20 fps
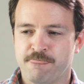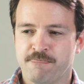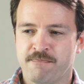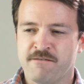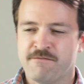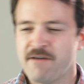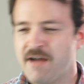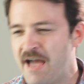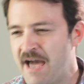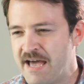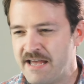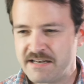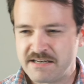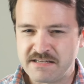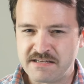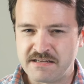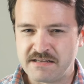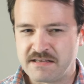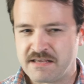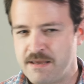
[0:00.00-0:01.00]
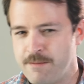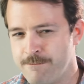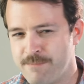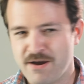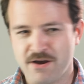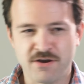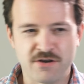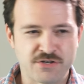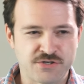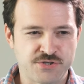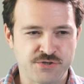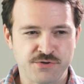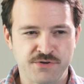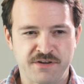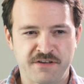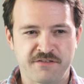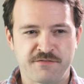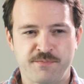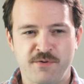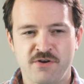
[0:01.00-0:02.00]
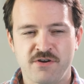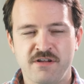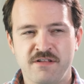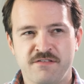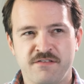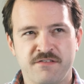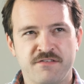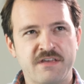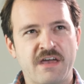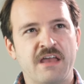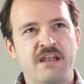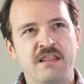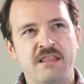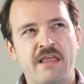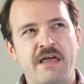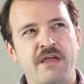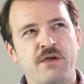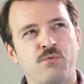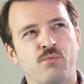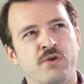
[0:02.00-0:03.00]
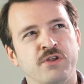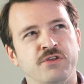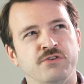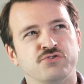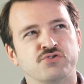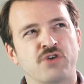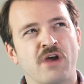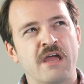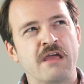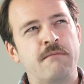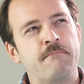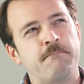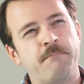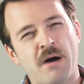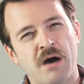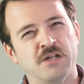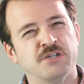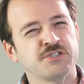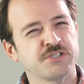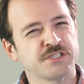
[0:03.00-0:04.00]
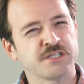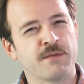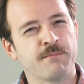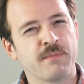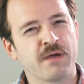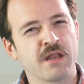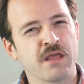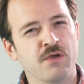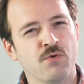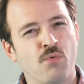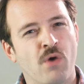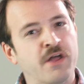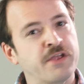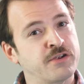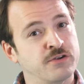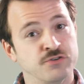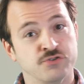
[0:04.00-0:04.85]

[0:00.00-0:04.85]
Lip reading: If I had to compare it to an experience, it's kind of like when you try and punch somebody while you're